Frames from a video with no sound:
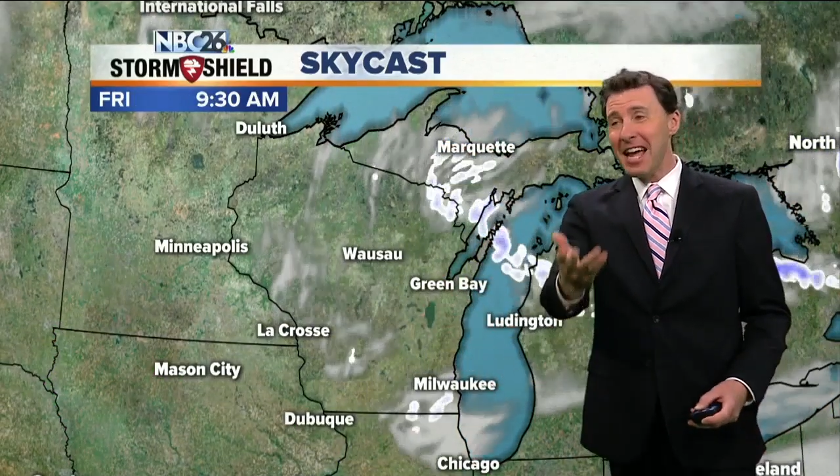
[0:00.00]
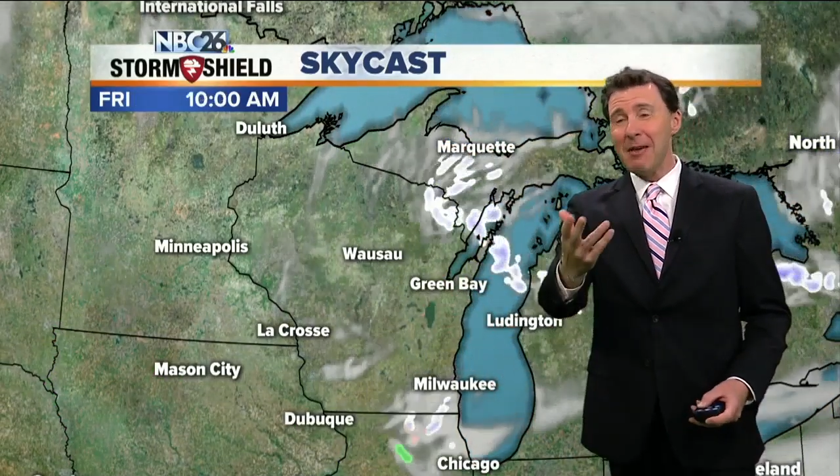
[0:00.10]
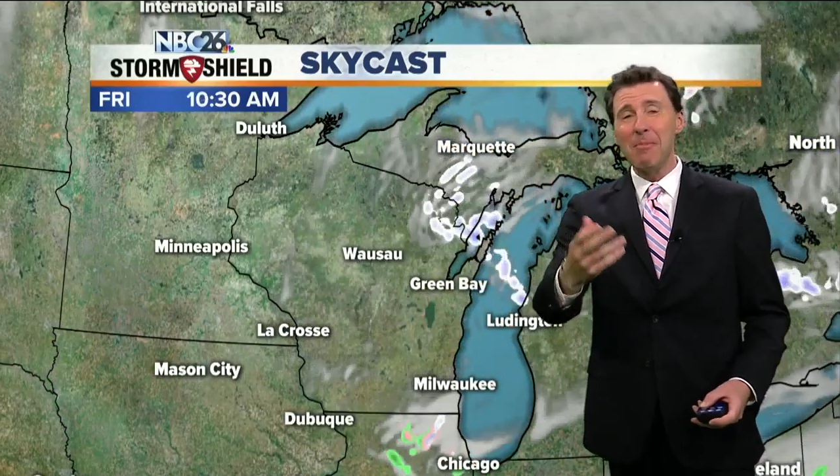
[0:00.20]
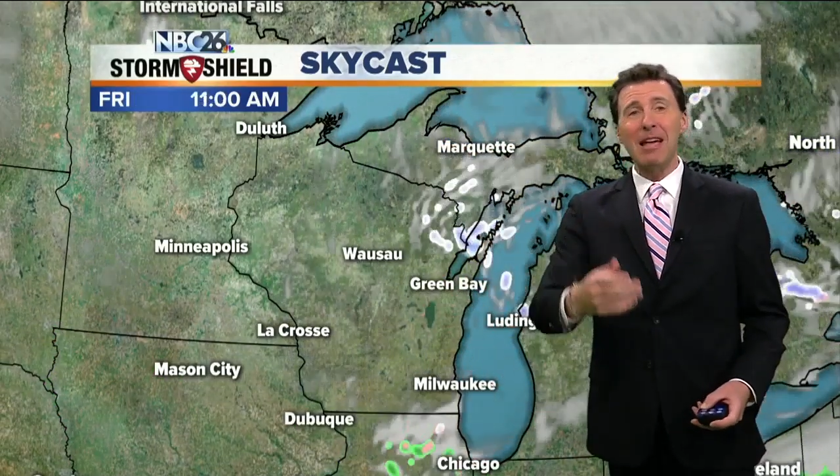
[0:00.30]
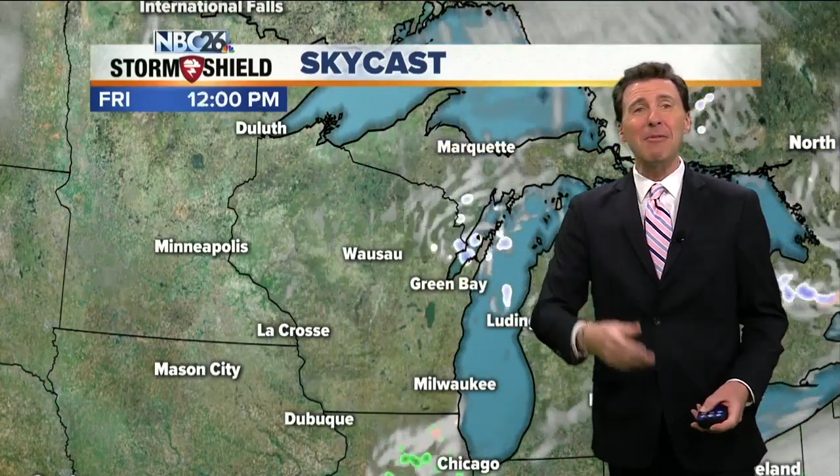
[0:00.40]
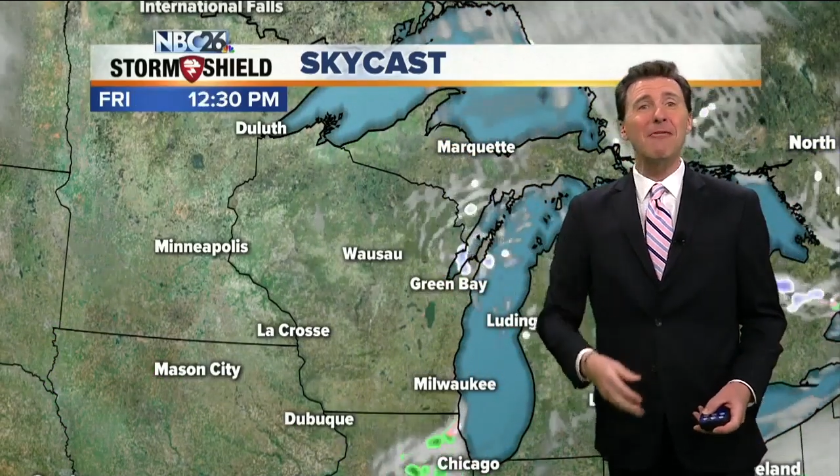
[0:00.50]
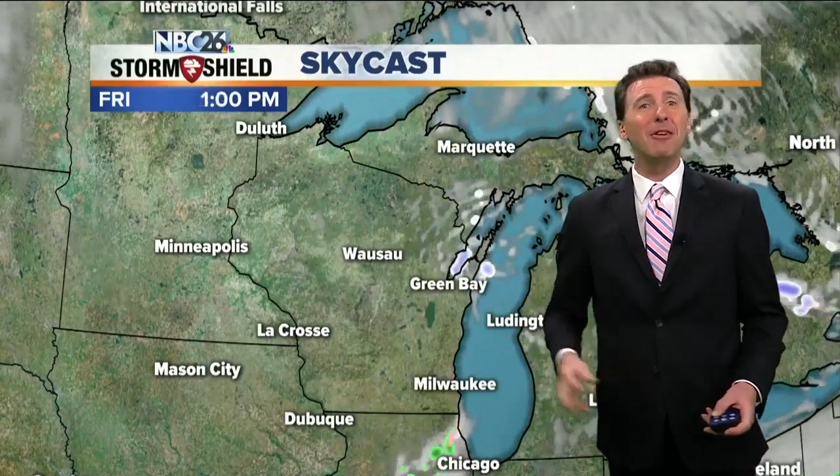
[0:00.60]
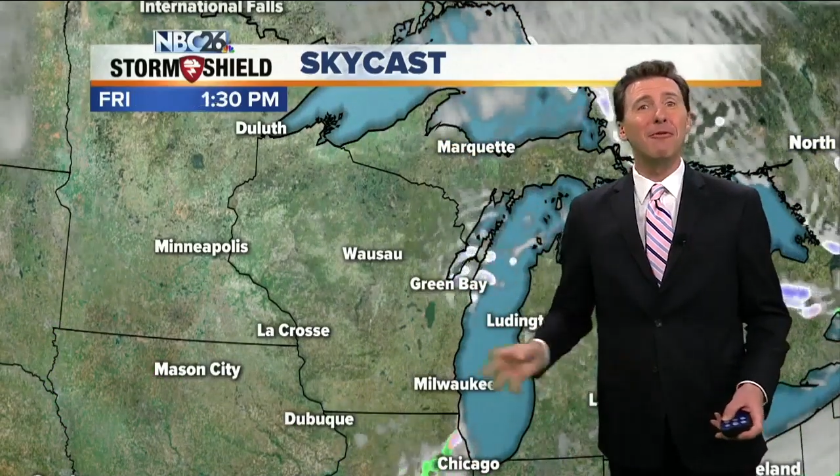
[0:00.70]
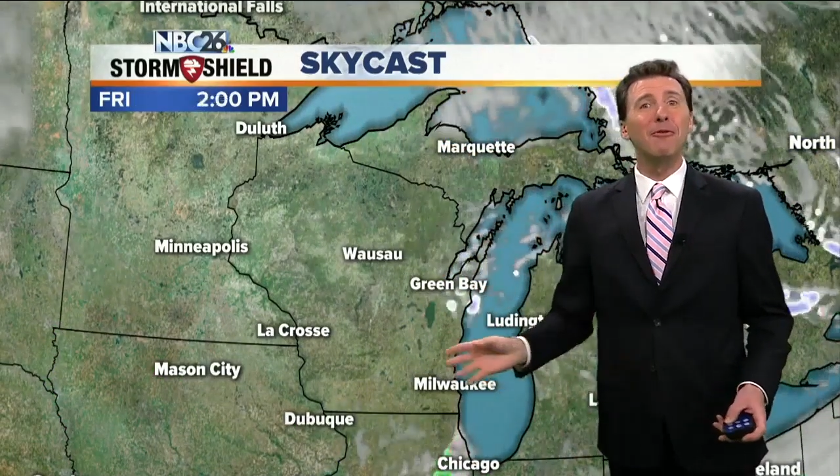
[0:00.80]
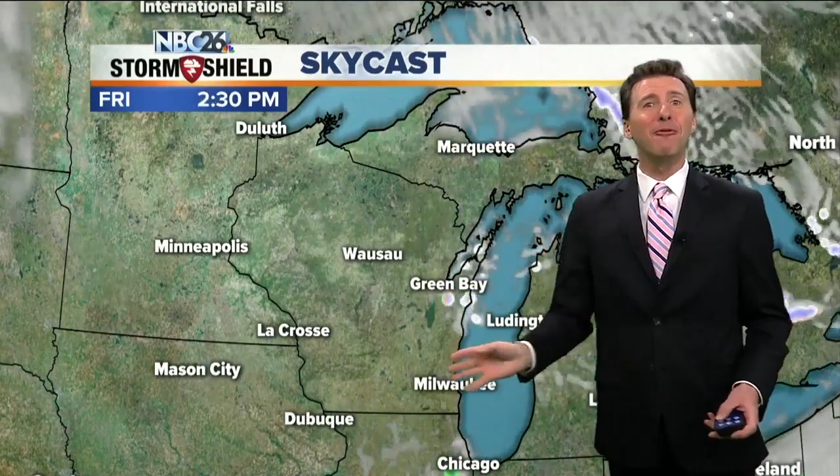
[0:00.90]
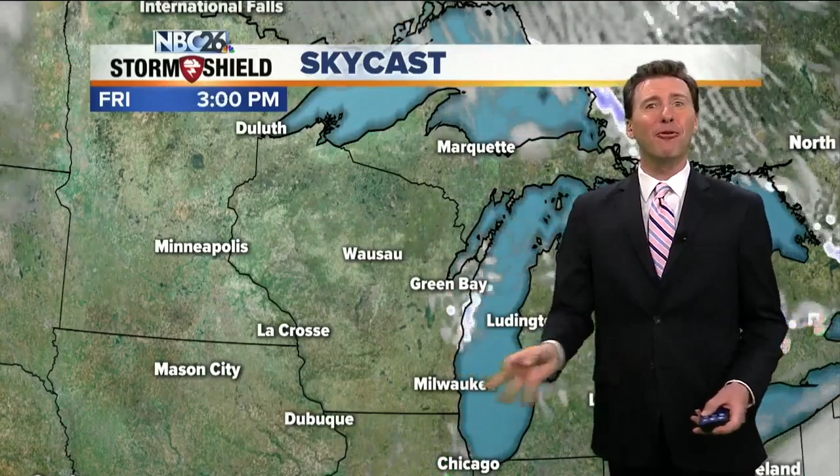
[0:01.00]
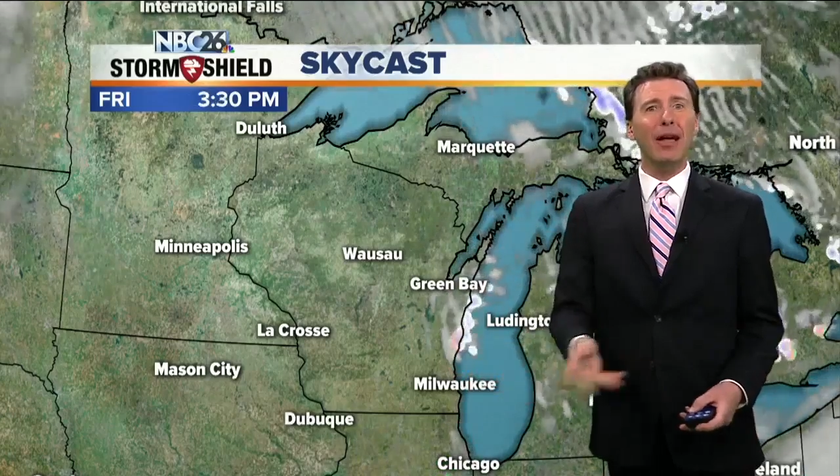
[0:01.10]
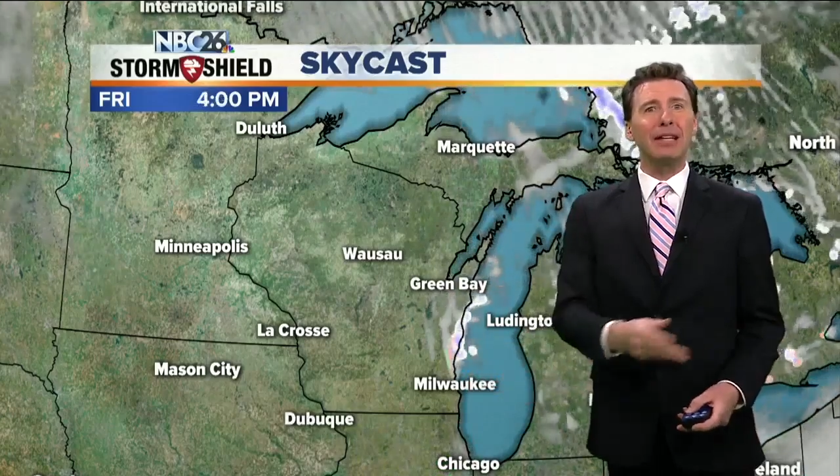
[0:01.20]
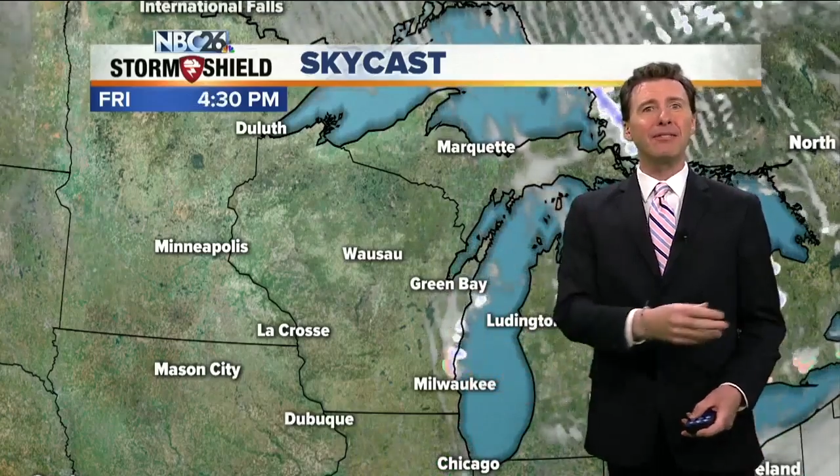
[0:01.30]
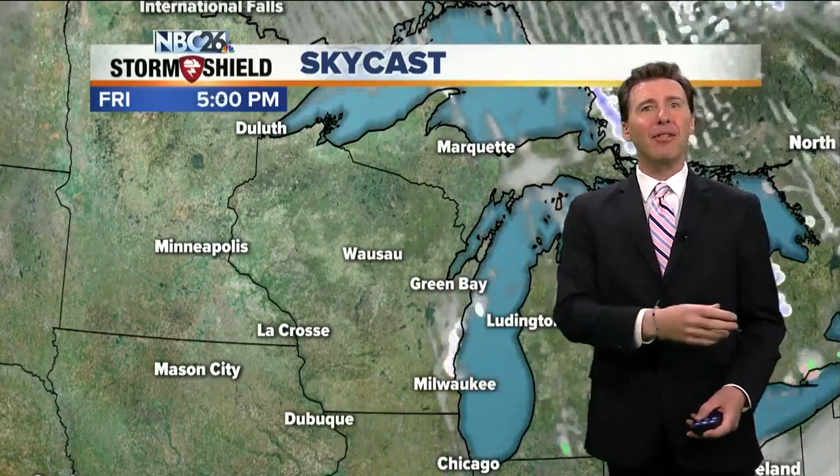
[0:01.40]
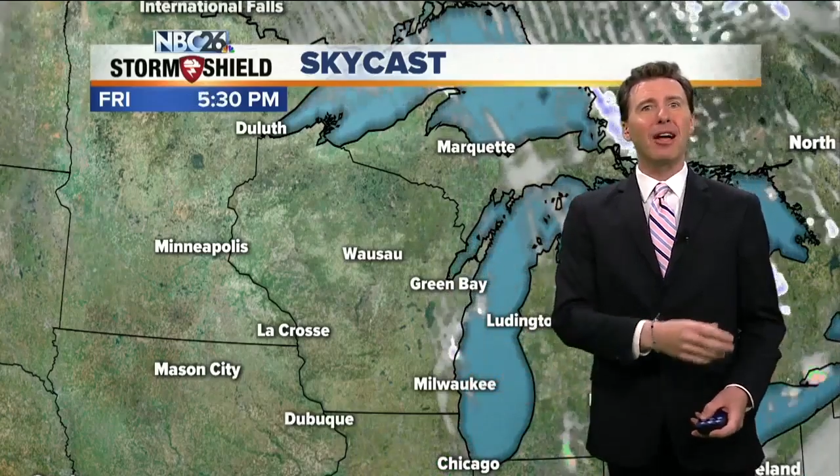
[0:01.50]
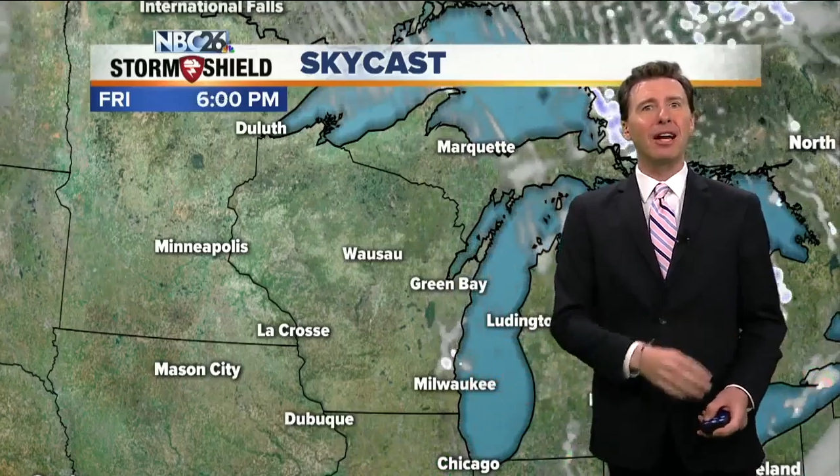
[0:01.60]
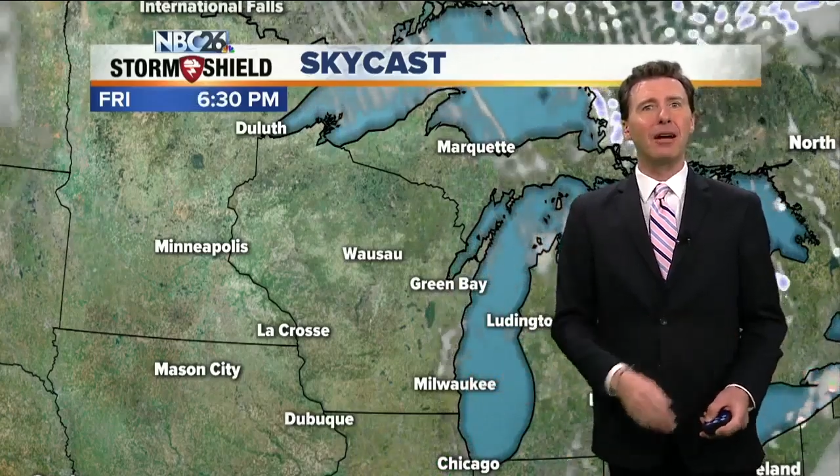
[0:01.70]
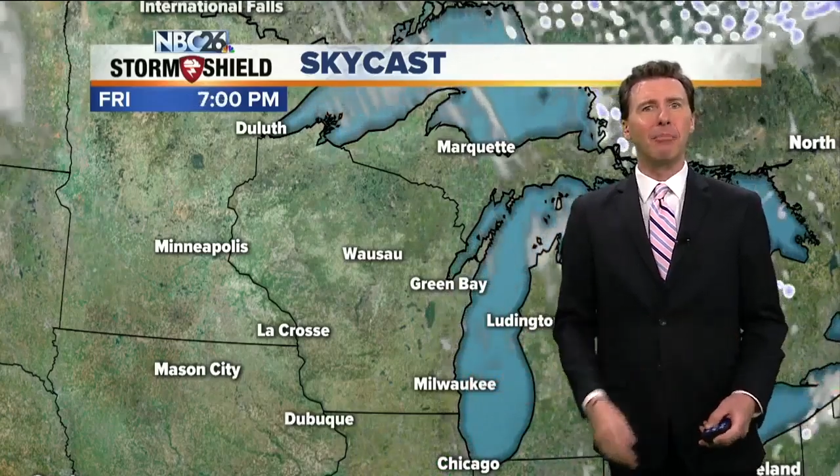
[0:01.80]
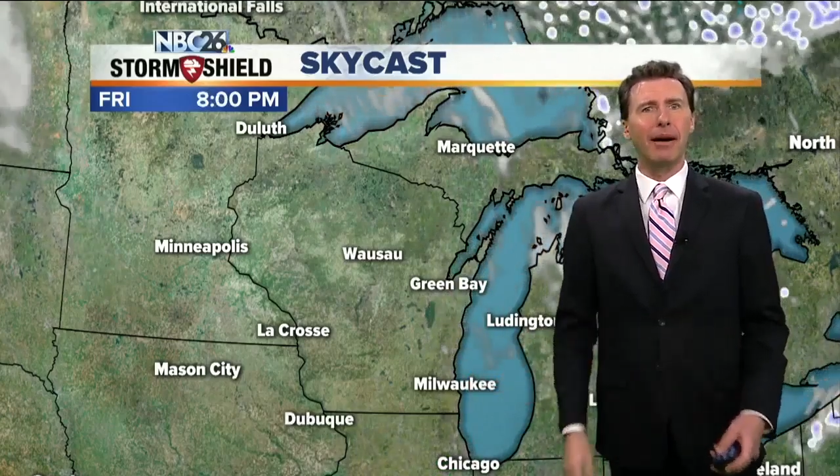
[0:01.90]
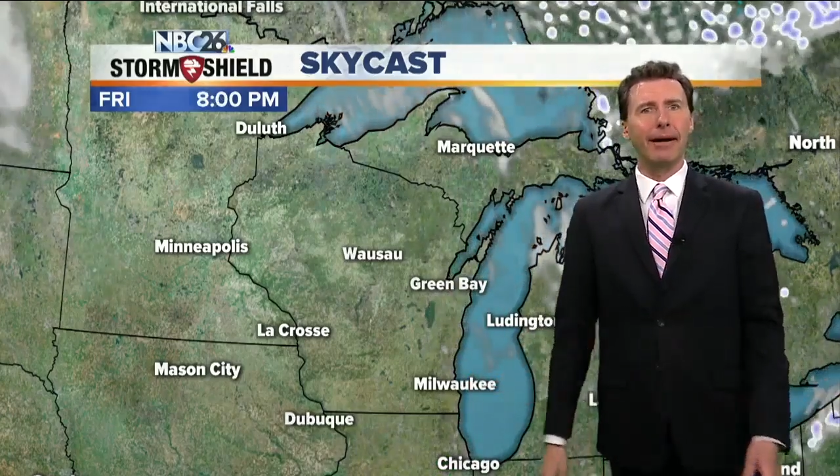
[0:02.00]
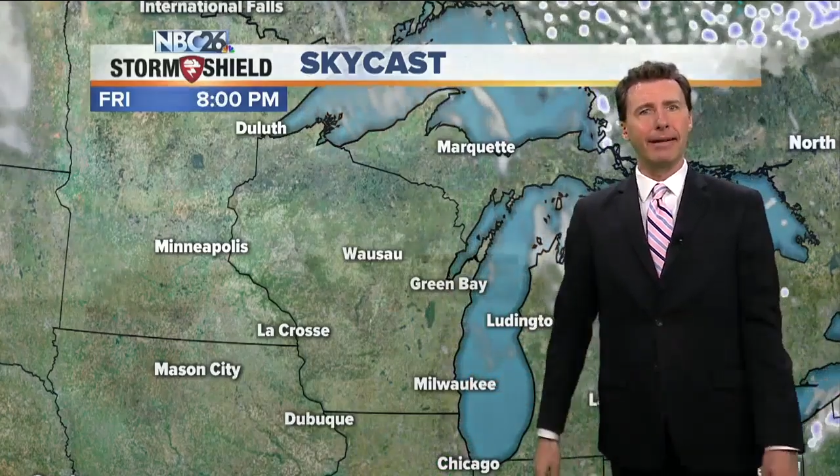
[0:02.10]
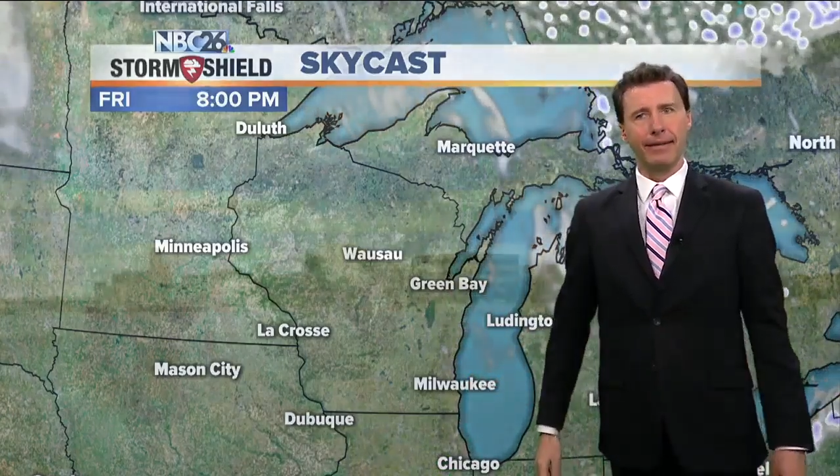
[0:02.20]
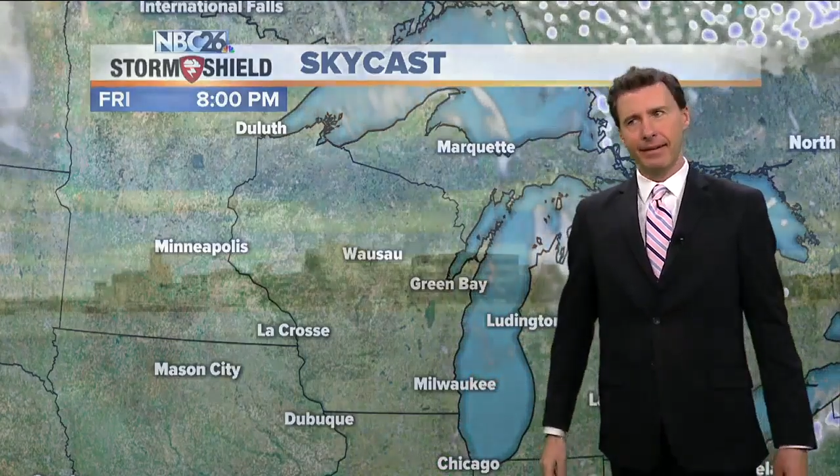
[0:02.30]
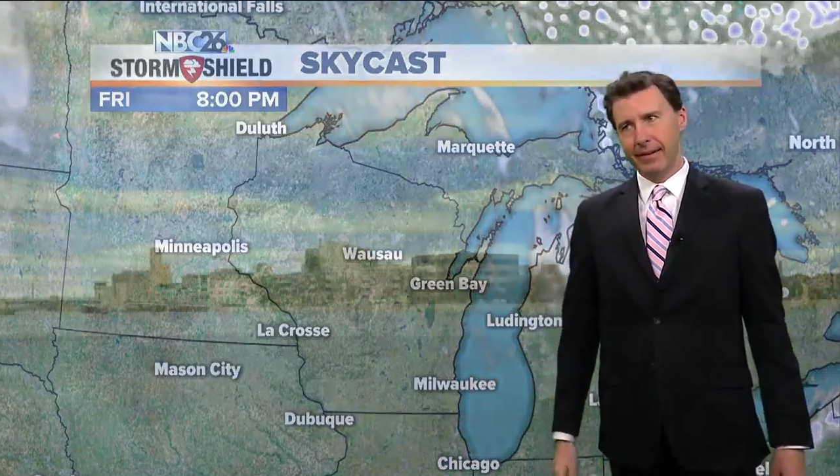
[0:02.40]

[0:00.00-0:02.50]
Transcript: and maybe even a few flakes flying on by.